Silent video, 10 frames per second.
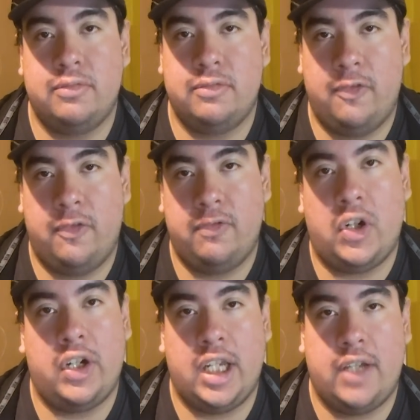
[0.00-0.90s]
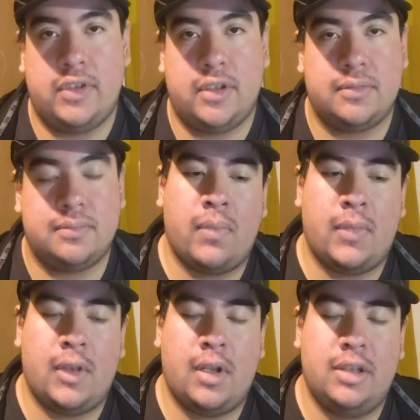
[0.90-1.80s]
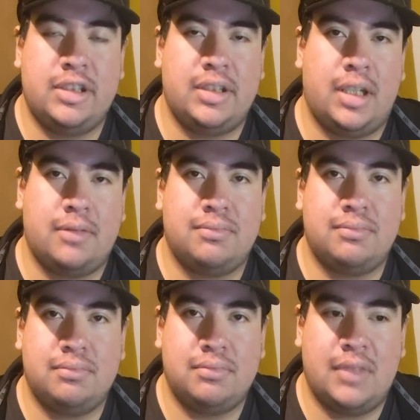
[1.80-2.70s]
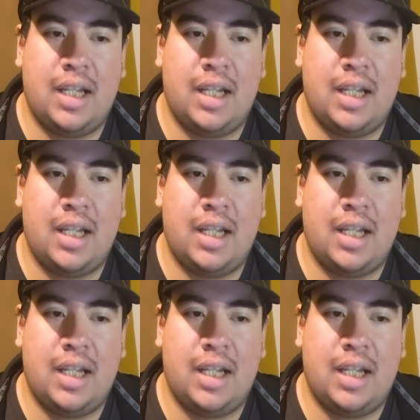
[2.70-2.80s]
very heavy. So yeah, I